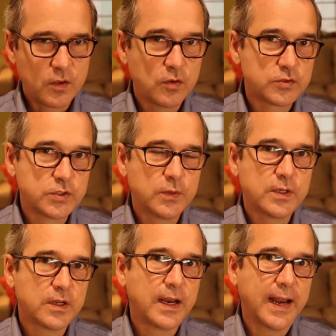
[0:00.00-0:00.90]
You'll do
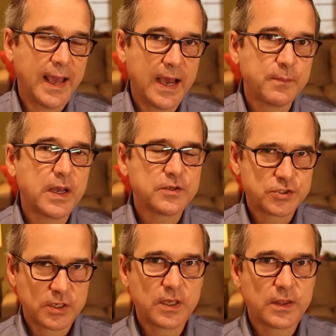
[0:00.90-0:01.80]
it on an app. I'll
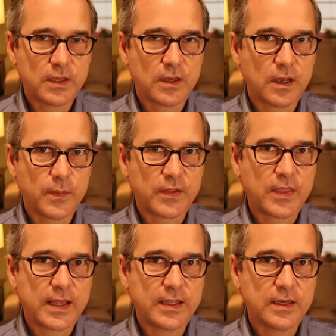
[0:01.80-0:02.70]
show you about
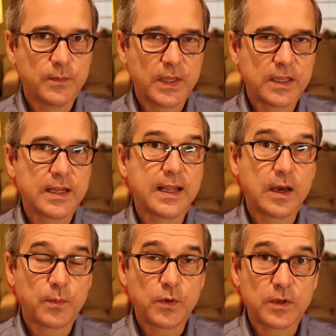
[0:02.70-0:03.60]
that in a minute, and
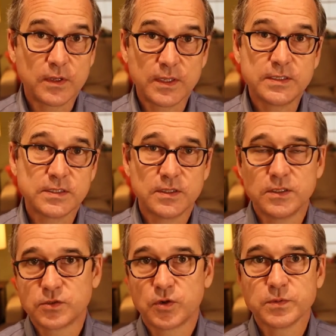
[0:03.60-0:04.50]
I'll put links in
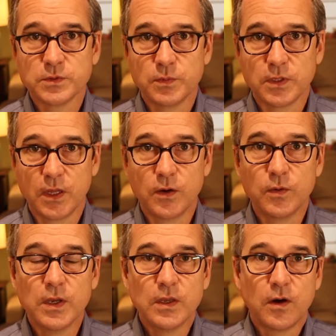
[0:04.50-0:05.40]
the description
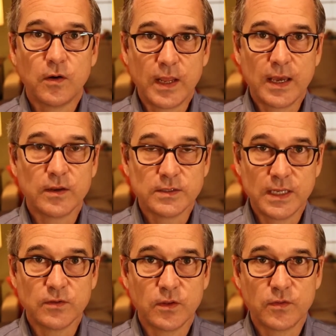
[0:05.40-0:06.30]
below on how to
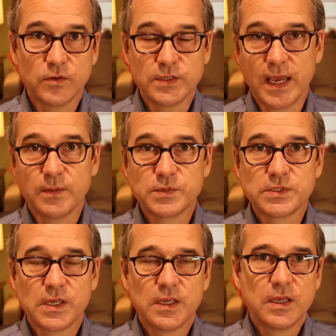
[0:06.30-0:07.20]
download those apps.